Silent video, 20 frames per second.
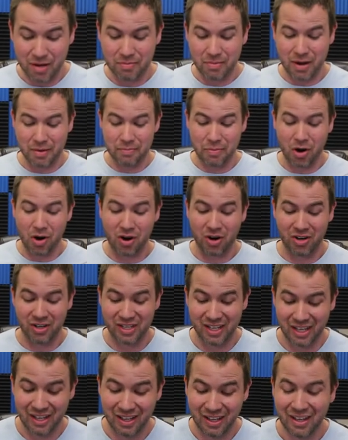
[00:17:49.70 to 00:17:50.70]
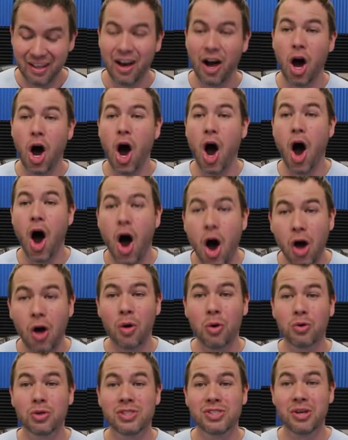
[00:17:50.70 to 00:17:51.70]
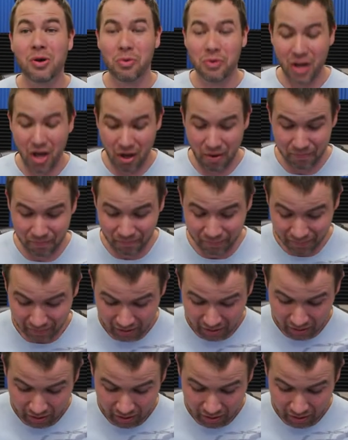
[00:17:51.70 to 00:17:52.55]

on my part. Oh, so dumb